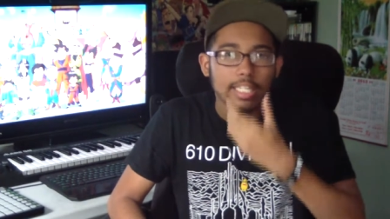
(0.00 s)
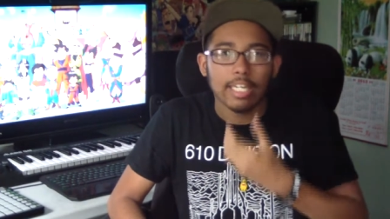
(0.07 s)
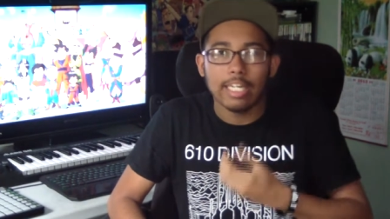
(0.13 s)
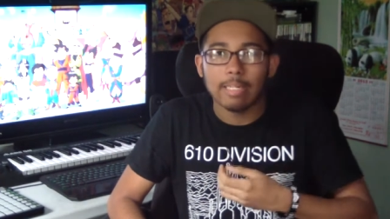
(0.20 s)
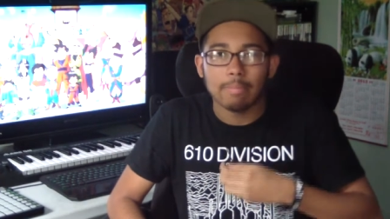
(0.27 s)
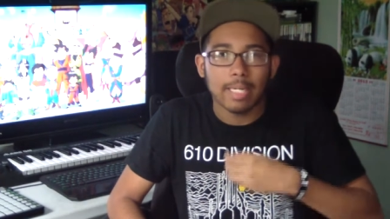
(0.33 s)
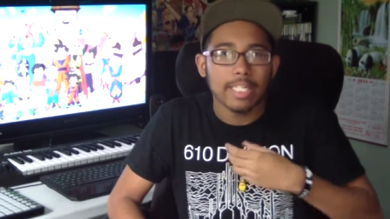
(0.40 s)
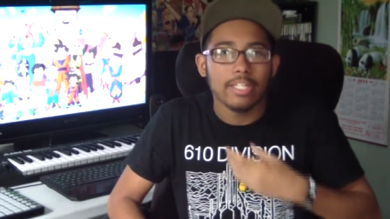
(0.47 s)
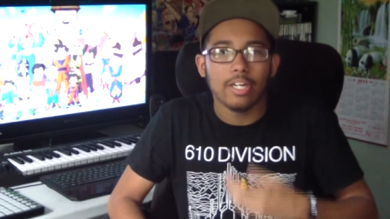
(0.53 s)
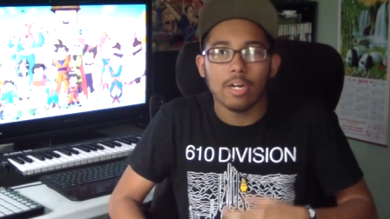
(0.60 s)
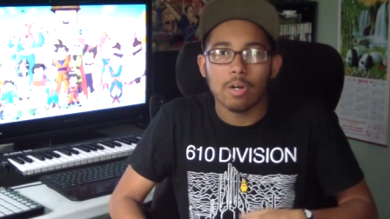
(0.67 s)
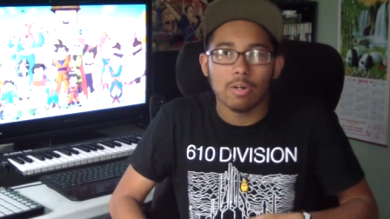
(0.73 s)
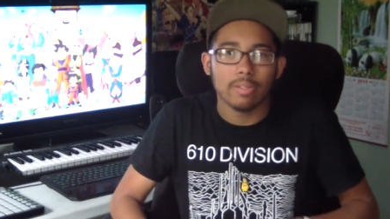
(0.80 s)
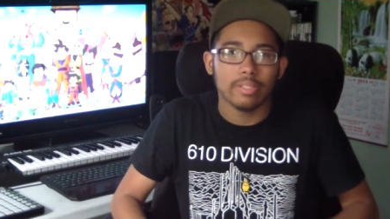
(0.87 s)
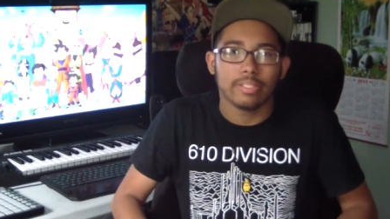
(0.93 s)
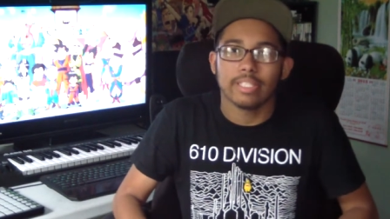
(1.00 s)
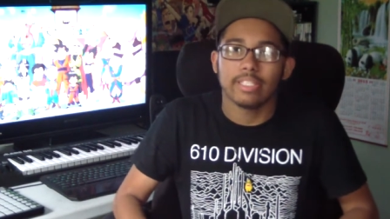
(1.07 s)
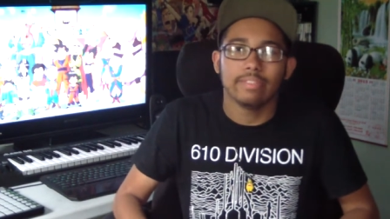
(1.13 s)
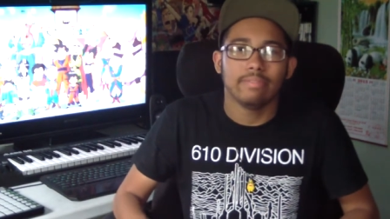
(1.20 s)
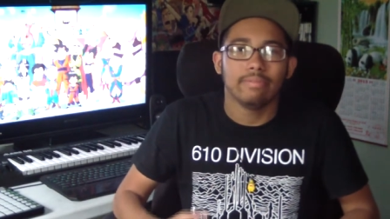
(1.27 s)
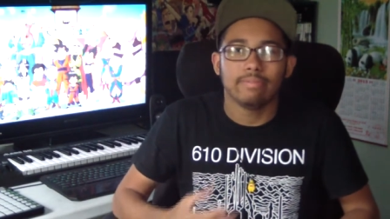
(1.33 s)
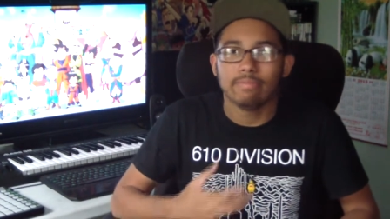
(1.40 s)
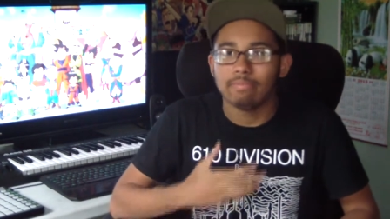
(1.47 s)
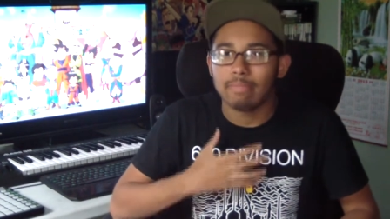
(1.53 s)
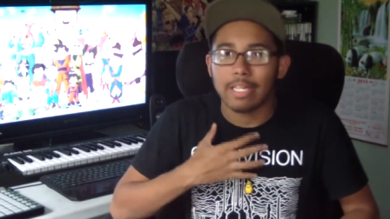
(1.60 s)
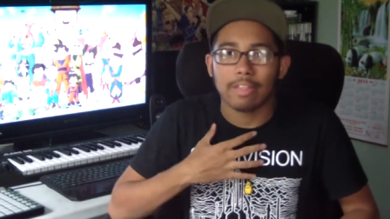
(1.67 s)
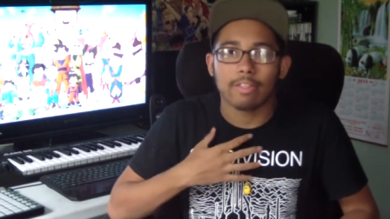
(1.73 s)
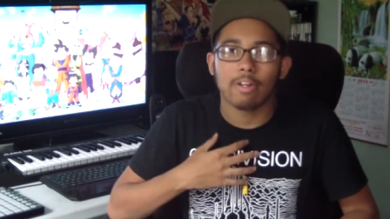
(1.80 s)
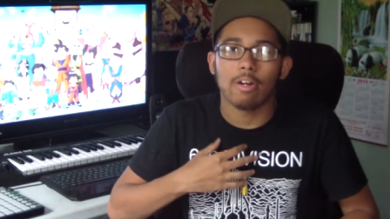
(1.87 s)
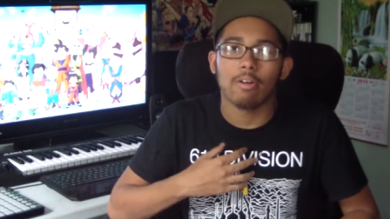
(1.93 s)
in my nose and my
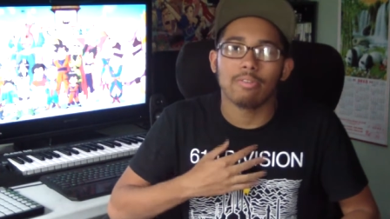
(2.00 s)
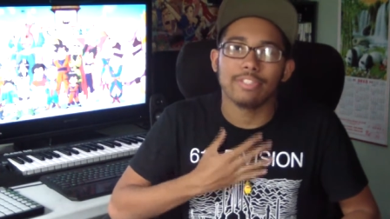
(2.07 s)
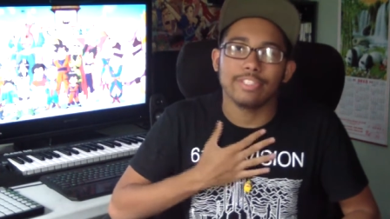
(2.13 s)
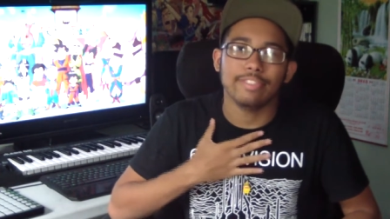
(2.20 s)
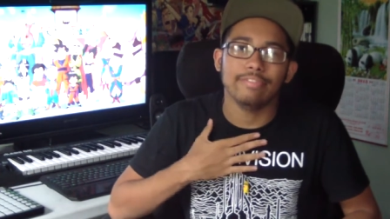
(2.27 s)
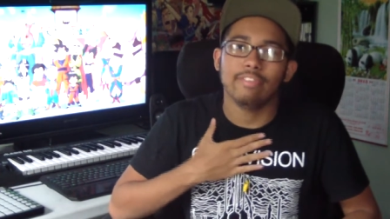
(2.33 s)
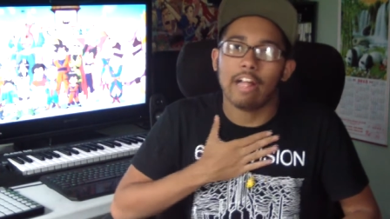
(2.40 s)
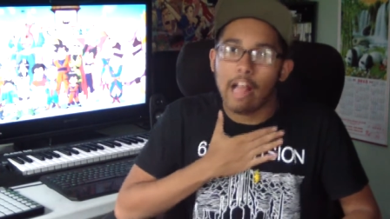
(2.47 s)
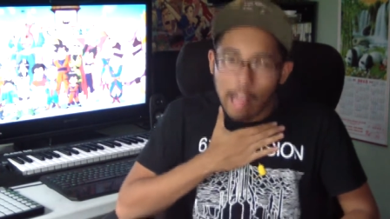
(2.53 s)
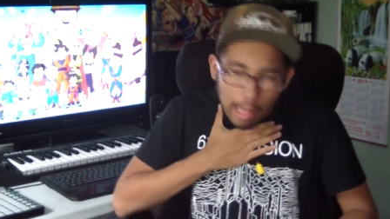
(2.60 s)
throat, and ah,